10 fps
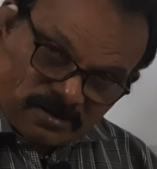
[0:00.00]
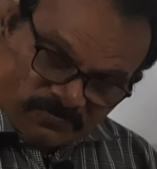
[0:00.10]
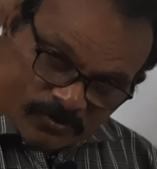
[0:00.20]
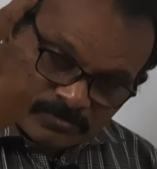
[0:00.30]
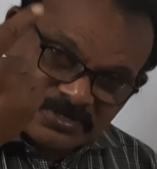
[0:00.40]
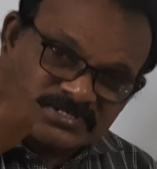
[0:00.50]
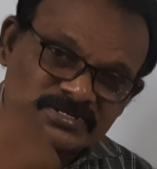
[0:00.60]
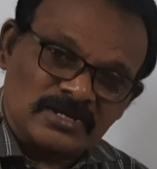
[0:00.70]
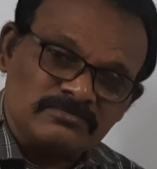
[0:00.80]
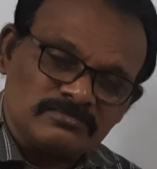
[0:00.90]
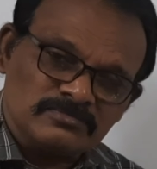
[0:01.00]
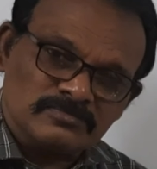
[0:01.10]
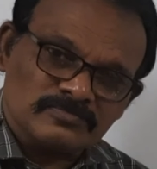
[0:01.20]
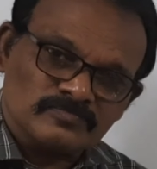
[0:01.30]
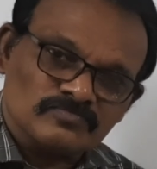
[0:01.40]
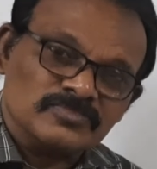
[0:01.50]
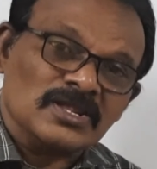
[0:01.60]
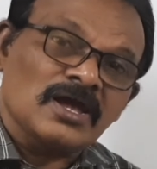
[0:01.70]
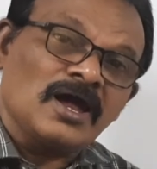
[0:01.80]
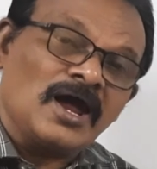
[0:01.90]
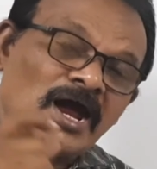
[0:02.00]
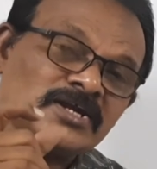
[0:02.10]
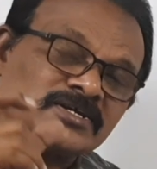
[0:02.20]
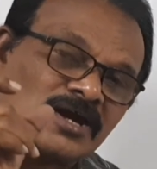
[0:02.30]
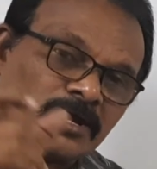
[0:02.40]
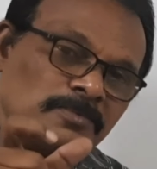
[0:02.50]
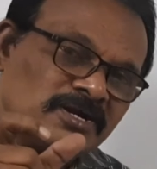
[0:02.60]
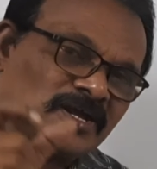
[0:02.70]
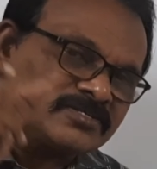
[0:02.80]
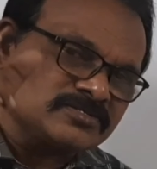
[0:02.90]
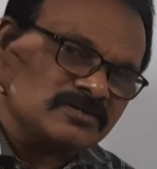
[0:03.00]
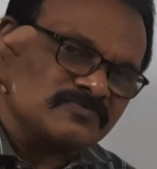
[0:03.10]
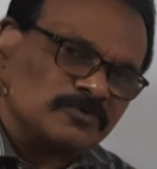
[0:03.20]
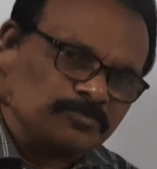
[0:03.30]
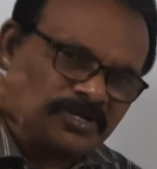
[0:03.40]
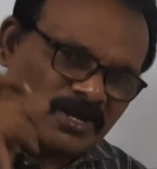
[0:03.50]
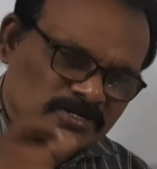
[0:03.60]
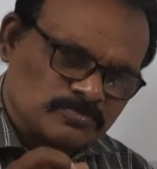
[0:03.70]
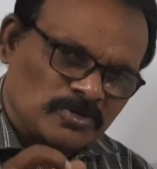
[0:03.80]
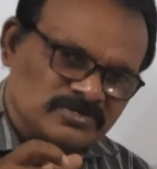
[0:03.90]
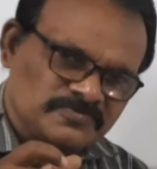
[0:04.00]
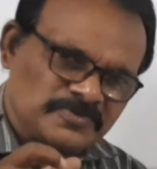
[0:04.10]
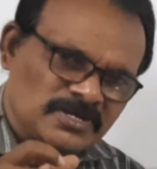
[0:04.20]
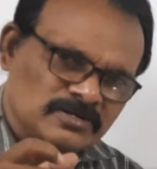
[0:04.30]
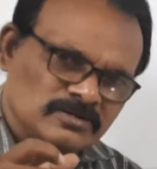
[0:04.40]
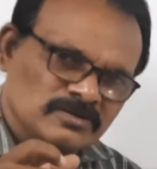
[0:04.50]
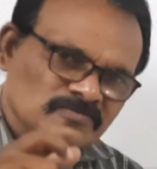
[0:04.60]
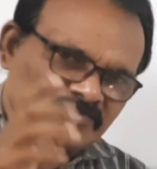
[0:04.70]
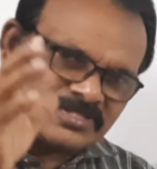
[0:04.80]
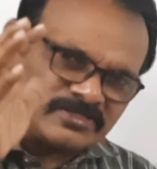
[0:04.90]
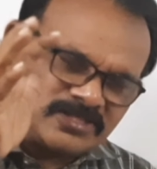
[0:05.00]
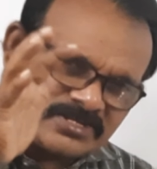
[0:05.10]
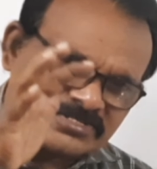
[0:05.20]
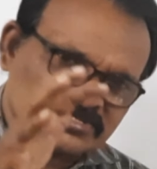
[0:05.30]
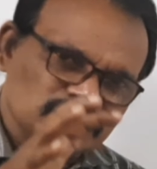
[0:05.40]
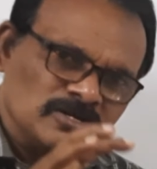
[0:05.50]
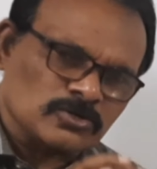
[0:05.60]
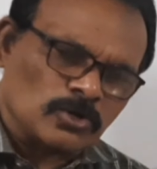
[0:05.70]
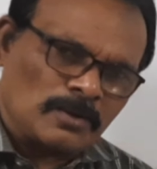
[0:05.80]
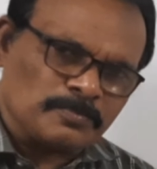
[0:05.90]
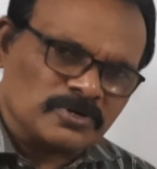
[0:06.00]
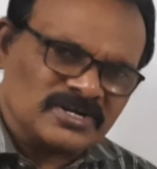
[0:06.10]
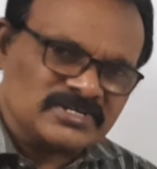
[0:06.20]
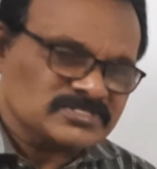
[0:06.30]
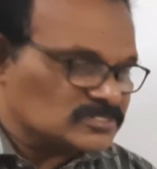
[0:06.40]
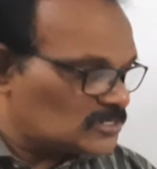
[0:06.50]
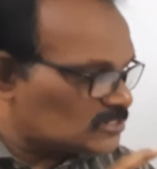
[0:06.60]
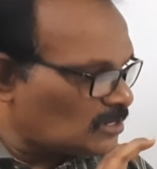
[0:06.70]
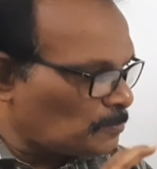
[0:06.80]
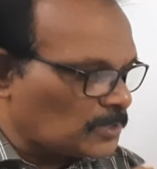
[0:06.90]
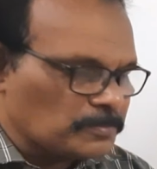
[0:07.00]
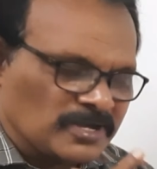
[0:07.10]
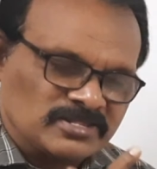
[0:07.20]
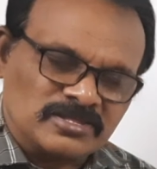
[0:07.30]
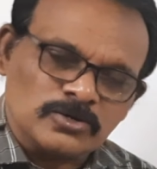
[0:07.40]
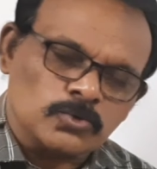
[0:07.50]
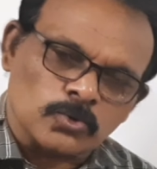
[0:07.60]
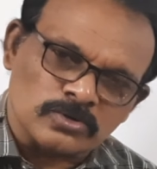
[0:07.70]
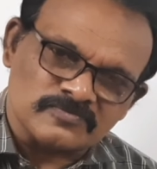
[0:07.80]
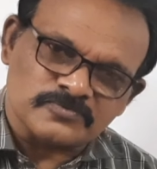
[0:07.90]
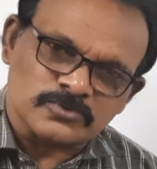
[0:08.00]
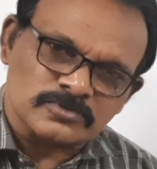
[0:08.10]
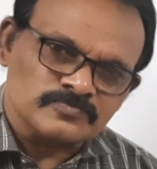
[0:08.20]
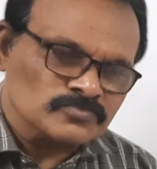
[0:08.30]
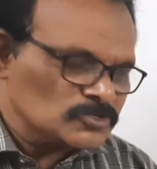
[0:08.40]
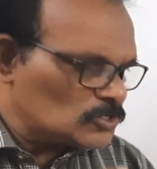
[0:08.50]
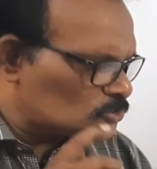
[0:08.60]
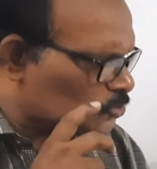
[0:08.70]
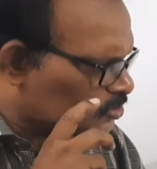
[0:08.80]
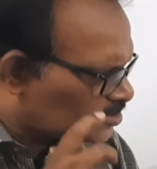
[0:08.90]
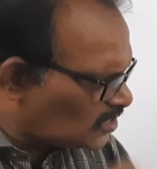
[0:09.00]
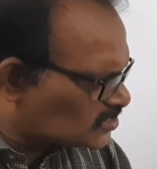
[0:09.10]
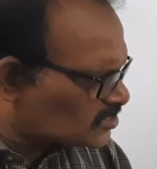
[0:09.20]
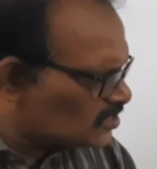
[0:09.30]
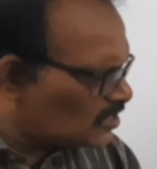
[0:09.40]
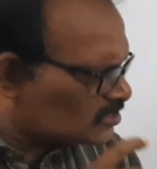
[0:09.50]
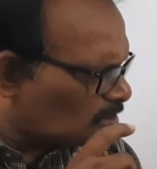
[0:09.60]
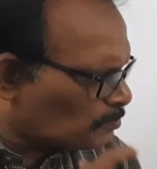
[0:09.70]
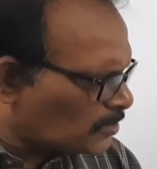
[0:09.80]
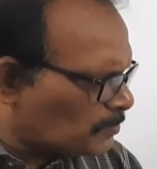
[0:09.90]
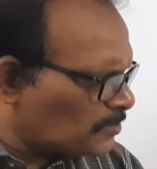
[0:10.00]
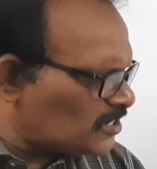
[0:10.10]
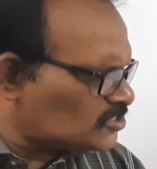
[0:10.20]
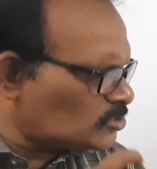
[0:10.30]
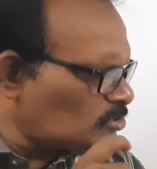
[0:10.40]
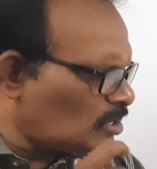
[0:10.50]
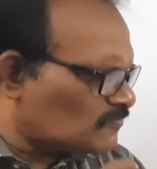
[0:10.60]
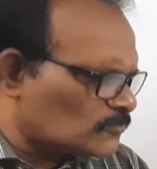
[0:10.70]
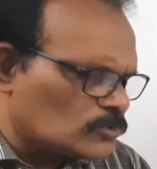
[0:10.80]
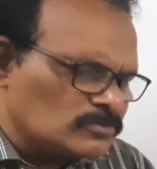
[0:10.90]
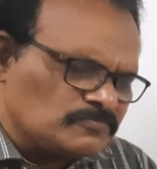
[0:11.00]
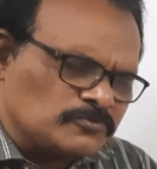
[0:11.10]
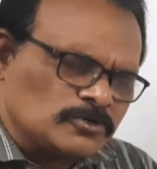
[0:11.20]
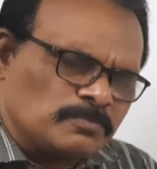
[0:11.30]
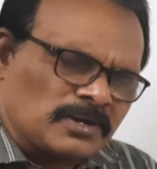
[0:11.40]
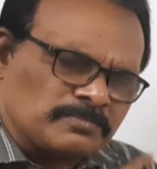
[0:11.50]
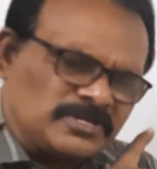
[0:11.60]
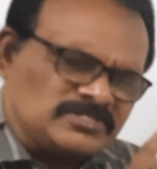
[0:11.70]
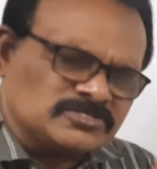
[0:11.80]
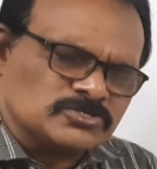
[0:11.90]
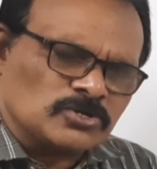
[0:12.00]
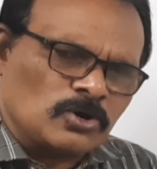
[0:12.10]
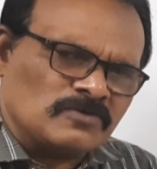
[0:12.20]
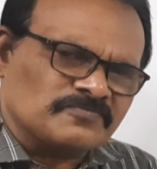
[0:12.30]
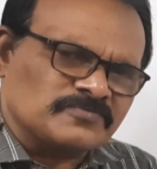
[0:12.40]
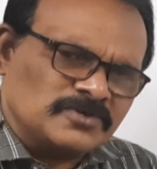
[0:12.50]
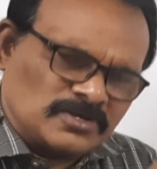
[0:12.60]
from the sun, and carbon dioxide from the atmosphere. With these raw products, they prepare their own food. So the preparation of own food by means of